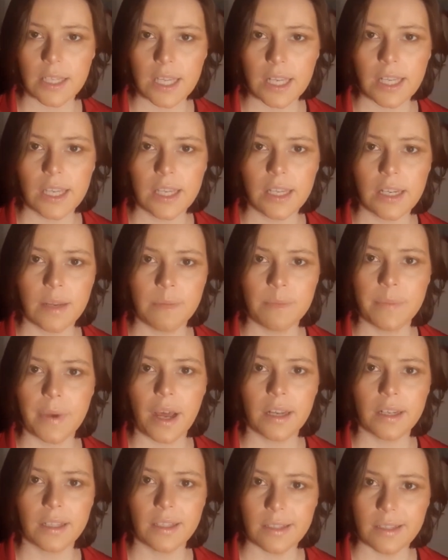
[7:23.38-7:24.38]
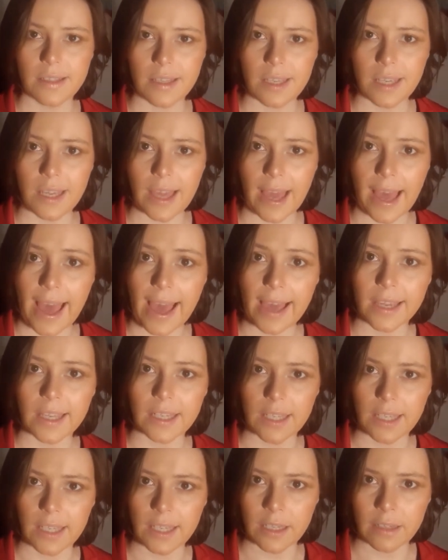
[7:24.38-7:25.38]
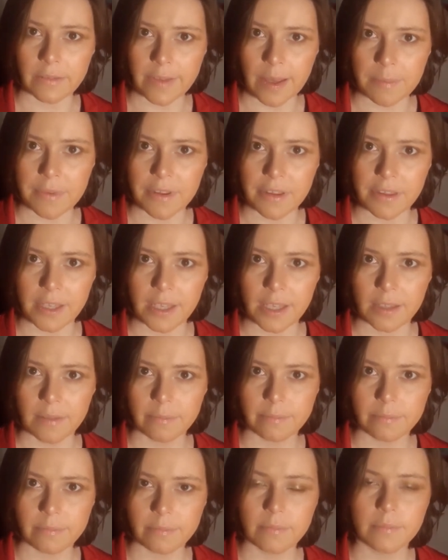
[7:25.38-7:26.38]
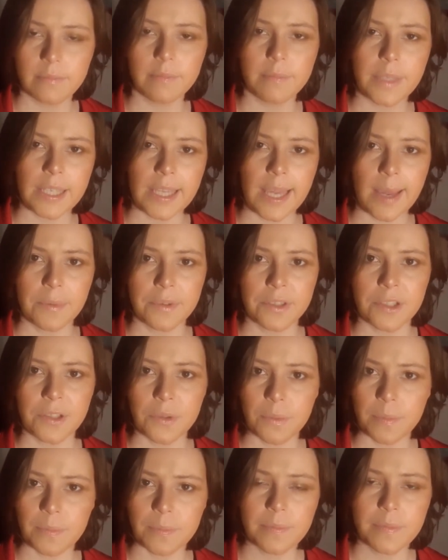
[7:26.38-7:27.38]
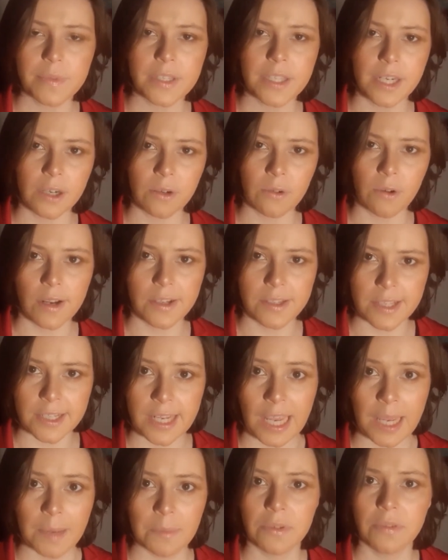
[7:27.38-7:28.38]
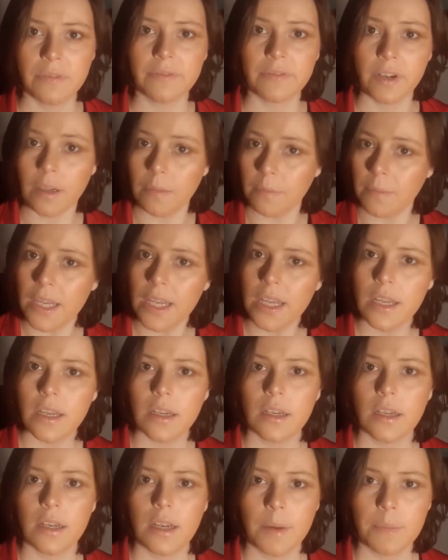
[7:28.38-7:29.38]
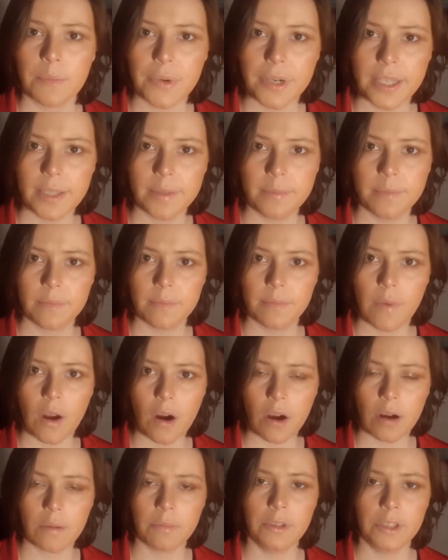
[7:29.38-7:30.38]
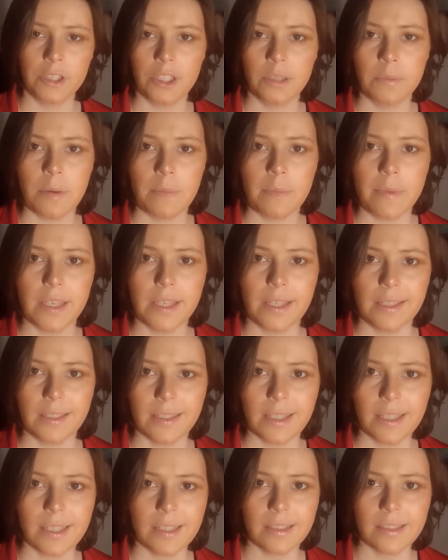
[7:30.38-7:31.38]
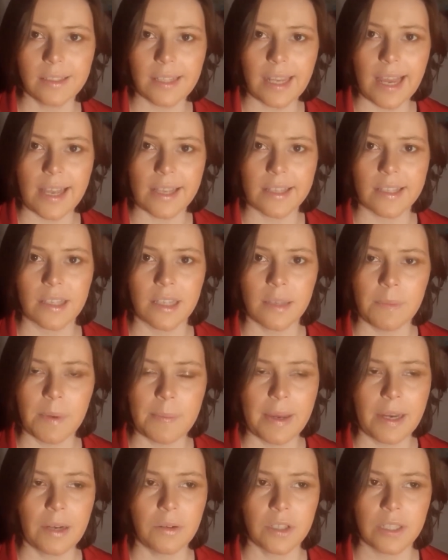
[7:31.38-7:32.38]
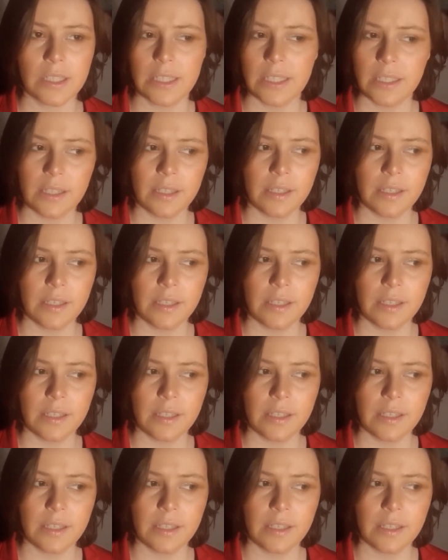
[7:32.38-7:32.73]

Gideon embodies the agony of empathy, being able to sit across the table from a pretty horrible human being and ask them about